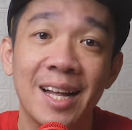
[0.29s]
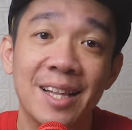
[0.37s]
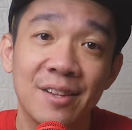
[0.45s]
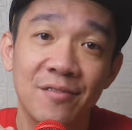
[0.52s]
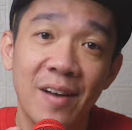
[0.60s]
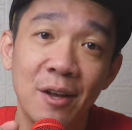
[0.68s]

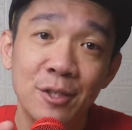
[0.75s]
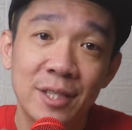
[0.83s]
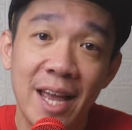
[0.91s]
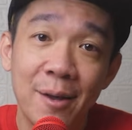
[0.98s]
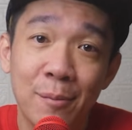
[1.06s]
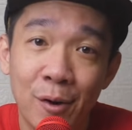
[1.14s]
The Files
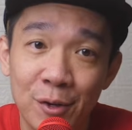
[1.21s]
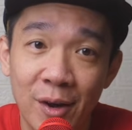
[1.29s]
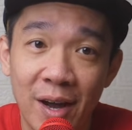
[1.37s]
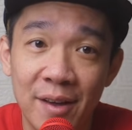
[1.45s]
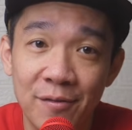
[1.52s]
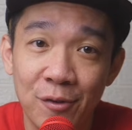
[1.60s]
app on
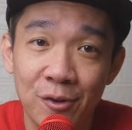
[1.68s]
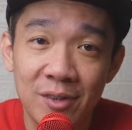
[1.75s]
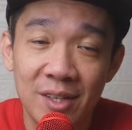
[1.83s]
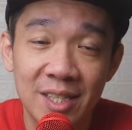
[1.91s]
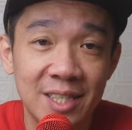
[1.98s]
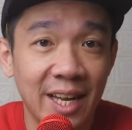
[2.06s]
your
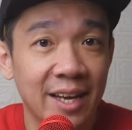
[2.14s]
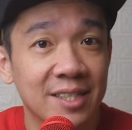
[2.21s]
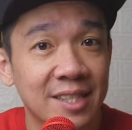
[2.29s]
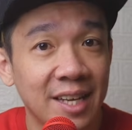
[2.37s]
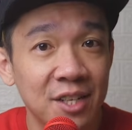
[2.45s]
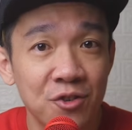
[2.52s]
iPhone is like a
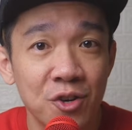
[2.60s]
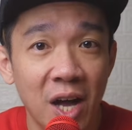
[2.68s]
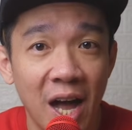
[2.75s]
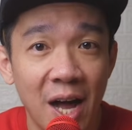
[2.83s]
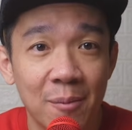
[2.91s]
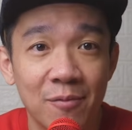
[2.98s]
central
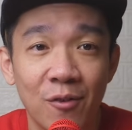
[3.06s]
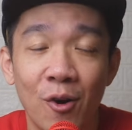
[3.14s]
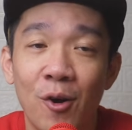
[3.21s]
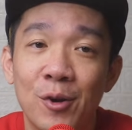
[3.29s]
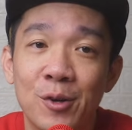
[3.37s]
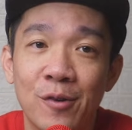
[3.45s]
hub for
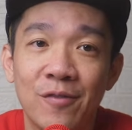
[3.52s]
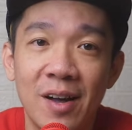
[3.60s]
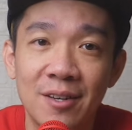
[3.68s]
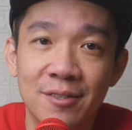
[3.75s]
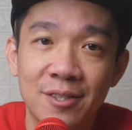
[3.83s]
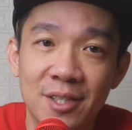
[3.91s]
all your
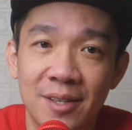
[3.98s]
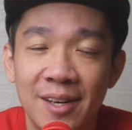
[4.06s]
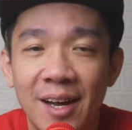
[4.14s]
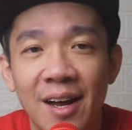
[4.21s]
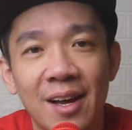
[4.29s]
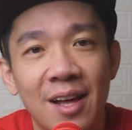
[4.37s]
files.
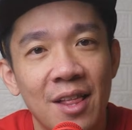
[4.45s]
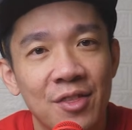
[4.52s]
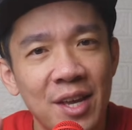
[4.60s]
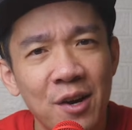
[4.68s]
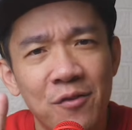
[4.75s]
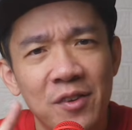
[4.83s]

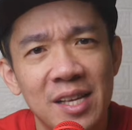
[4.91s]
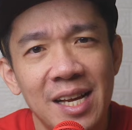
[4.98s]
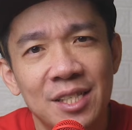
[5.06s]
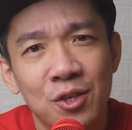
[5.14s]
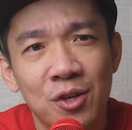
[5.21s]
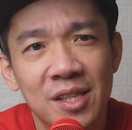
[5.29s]
Think of it
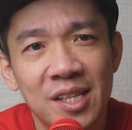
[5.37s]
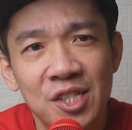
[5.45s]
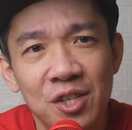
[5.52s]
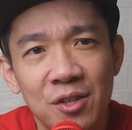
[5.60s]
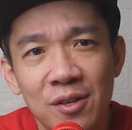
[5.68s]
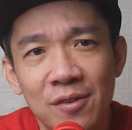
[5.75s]
as your
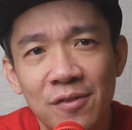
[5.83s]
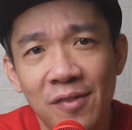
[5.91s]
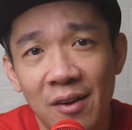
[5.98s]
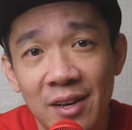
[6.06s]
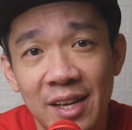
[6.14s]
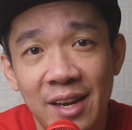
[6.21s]
digital
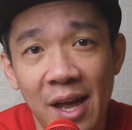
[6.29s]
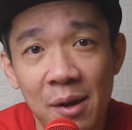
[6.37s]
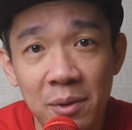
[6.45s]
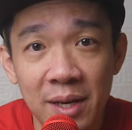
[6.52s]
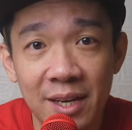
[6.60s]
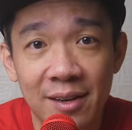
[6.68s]
filing
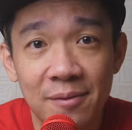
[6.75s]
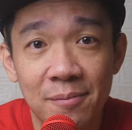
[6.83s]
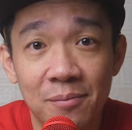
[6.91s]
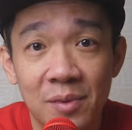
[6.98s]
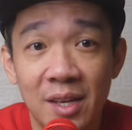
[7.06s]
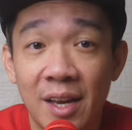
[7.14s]
cabinet.
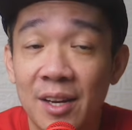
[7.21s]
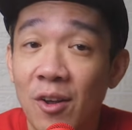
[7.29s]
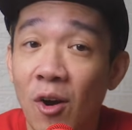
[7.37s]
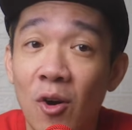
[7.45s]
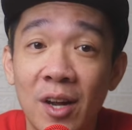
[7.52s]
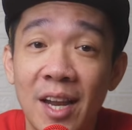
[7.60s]
It can
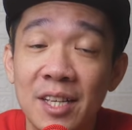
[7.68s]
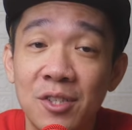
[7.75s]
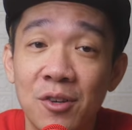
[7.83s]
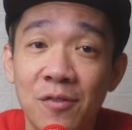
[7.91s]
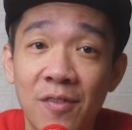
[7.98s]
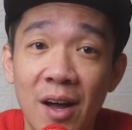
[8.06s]
organize
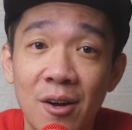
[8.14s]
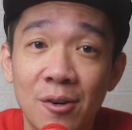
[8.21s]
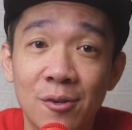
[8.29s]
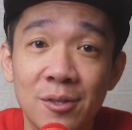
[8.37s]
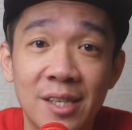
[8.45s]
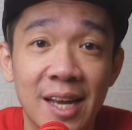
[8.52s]
your
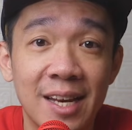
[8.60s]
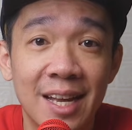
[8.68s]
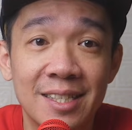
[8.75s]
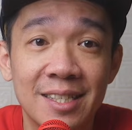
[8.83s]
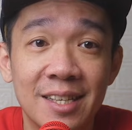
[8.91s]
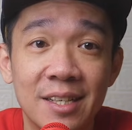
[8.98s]
files and
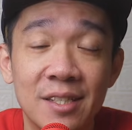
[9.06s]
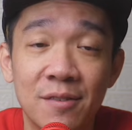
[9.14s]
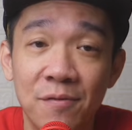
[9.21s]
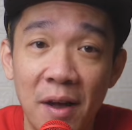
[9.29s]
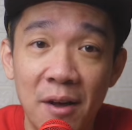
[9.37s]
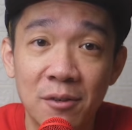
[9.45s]
access
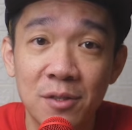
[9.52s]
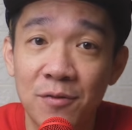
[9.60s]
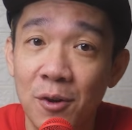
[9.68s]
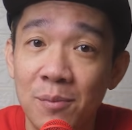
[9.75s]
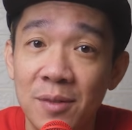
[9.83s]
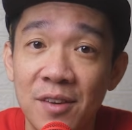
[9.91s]
files
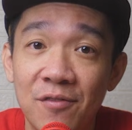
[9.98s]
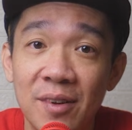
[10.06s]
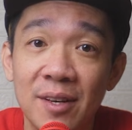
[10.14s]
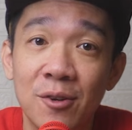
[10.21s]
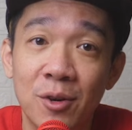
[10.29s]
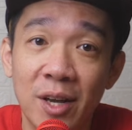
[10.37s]
from
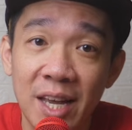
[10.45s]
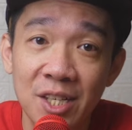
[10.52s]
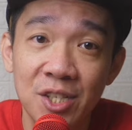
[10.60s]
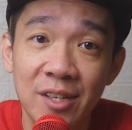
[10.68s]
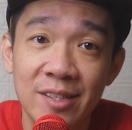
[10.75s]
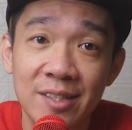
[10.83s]
different
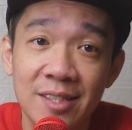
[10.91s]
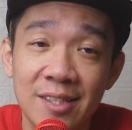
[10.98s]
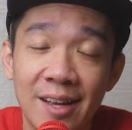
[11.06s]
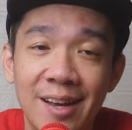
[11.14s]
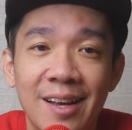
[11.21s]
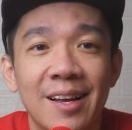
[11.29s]
locations
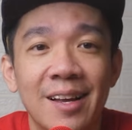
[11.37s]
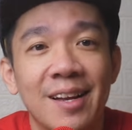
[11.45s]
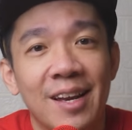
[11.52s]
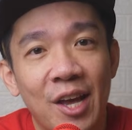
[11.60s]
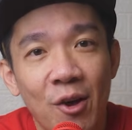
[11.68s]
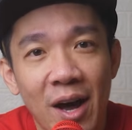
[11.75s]

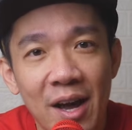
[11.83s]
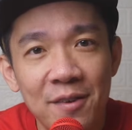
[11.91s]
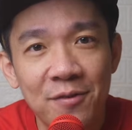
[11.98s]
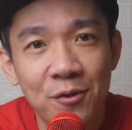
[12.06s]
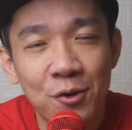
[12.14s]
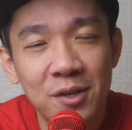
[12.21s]
like your
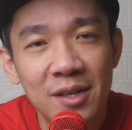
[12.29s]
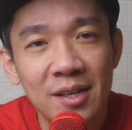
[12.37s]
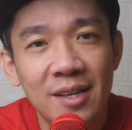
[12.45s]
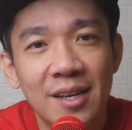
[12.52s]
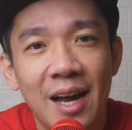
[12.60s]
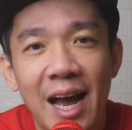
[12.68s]
iPhone,
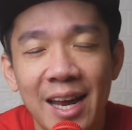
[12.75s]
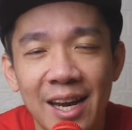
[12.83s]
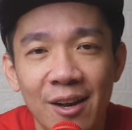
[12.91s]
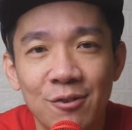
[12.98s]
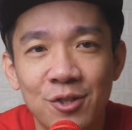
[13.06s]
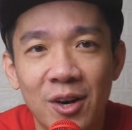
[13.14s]

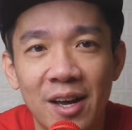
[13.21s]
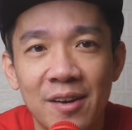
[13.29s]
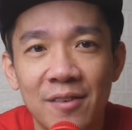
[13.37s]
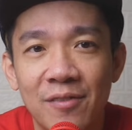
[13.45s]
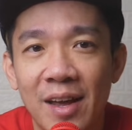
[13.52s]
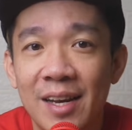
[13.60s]
iCloud
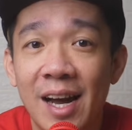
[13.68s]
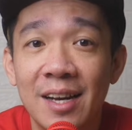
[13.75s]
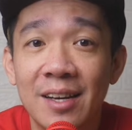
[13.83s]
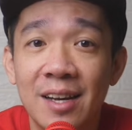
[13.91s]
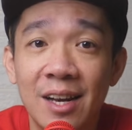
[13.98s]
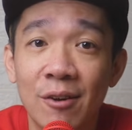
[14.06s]
Drive, and
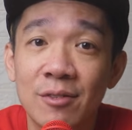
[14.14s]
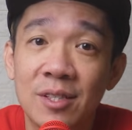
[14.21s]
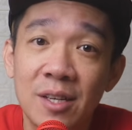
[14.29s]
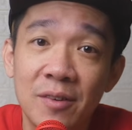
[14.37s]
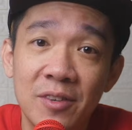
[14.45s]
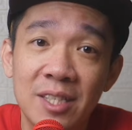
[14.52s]
other cloud
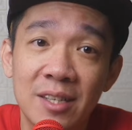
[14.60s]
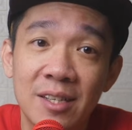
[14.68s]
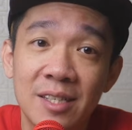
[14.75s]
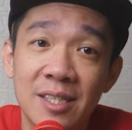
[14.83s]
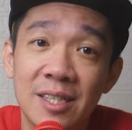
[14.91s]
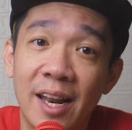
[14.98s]

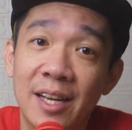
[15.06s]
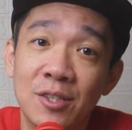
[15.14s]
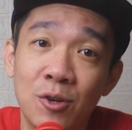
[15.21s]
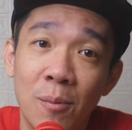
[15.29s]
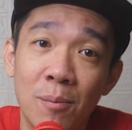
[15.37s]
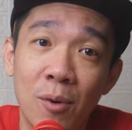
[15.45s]
services like
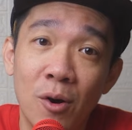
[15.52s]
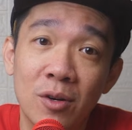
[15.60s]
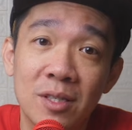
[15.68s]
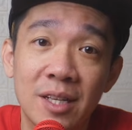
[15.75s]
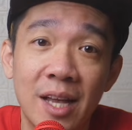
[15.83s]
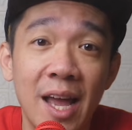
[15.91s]

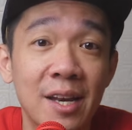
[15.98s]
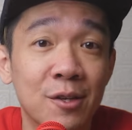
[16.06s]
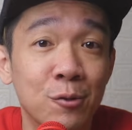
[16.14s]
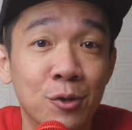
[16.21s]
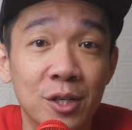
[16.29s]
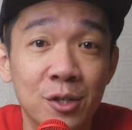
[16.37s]
Dropbox and
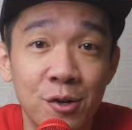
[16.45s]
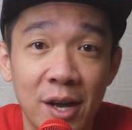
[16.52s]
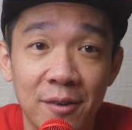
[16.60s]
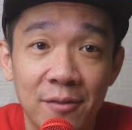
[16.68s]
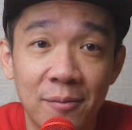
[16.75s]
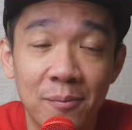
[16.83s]
Google
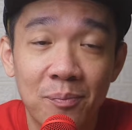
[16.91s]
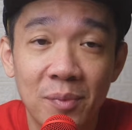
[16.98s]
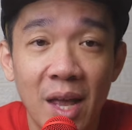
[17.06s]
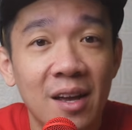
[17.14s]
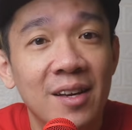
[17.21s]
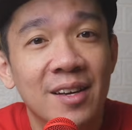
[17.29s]
Drive.
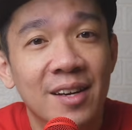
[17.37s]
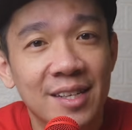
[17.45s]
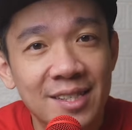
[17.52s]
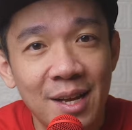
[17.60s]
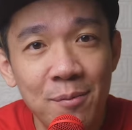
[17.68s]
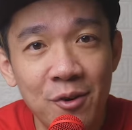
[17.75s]

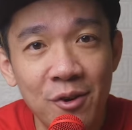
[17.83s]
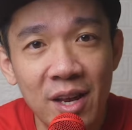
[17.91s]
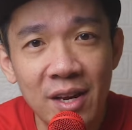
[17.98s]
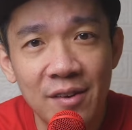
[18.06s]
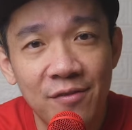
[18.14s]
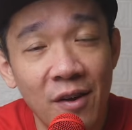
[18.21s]
In
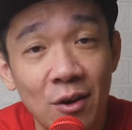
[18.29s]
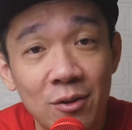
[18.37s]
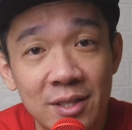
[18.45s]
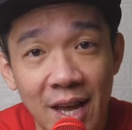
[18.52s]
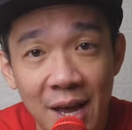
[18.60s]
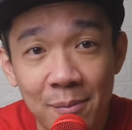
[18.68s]
summary, the
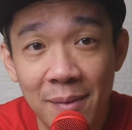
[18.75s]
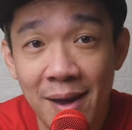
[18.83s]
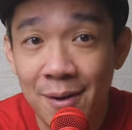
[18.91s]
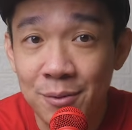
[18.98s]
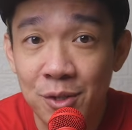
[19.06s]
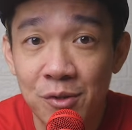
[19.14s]
Files app
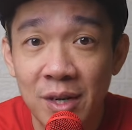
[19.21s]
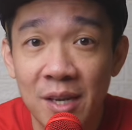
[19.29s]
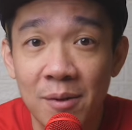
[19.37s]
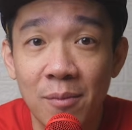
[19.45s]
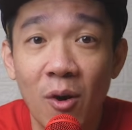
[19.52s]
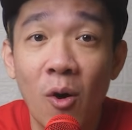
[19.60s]
helps you
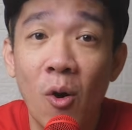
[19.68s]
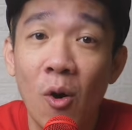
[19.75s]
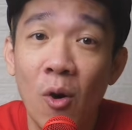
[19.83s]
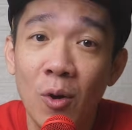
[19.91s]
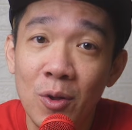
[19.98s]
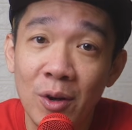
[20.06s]
keep
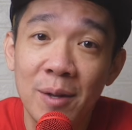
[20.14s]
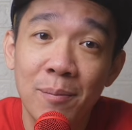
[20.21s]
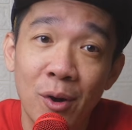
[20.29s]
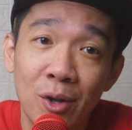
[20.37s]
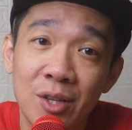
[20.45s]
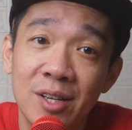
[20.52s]
all your
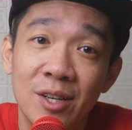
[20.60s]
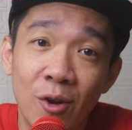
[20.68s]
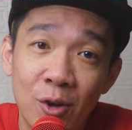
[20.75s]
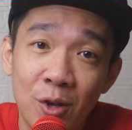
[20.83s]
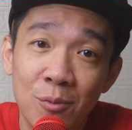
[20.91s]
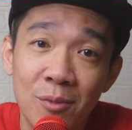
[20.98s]
important
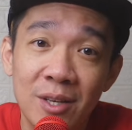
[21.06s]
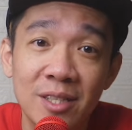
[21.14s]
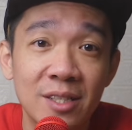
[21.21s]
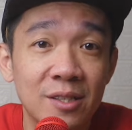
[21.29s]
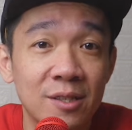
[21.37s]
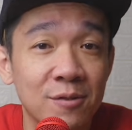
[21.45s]

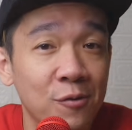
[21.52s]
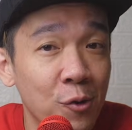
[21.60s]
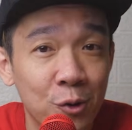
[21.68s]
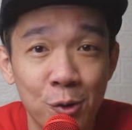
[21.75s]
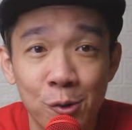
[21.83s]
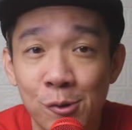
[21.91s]
documents,
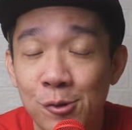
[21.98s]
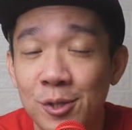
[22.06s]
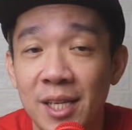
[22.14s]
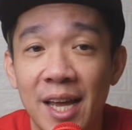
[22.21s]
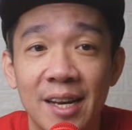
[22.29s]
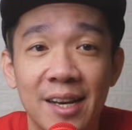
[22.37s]

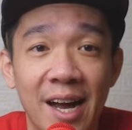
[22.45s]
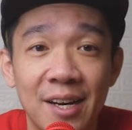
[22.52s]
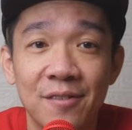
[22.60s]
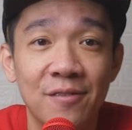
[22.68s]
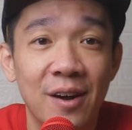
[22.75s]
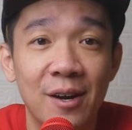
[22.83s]
photos, and
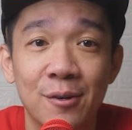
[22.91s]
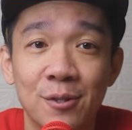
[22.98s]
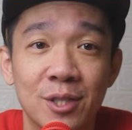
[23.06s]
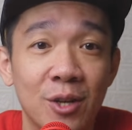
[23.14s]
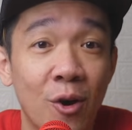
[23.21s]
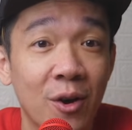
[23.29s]
other
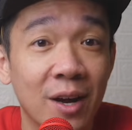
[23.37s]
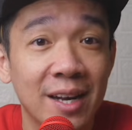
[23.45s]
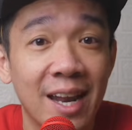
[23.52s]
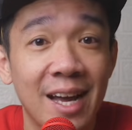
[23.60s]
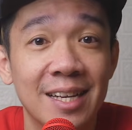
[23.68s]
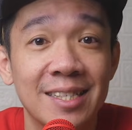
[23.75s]
files
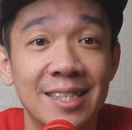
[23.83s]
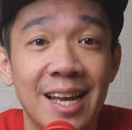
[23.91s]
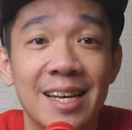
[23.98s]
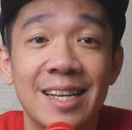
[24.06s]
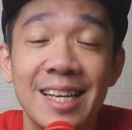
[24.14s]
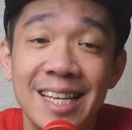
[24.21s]
organized
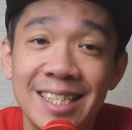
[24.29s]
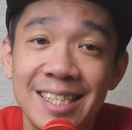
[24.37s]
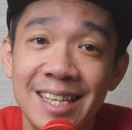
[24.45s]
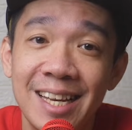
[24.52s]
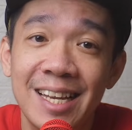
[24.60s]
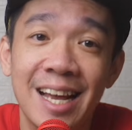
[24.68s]
and
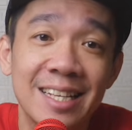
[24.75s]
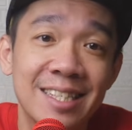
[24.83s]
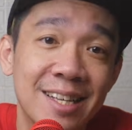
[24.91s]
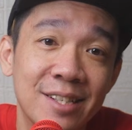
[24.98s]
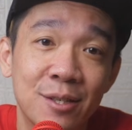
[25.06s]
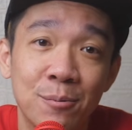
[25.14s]
easily
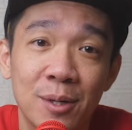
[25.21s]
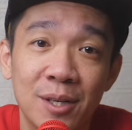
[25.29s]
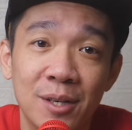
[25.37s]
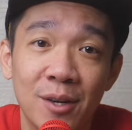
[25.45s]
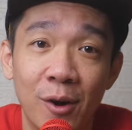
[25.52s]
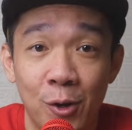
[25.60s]

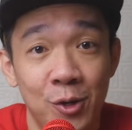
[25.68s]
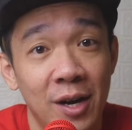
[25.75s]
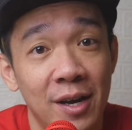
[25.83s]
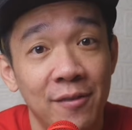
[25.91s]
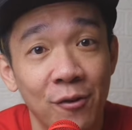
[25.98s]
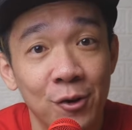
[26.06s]
accessible on your
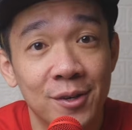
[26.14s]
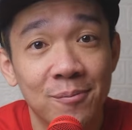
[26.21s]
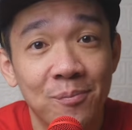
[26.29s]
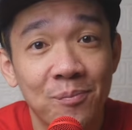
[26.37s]
iPhone.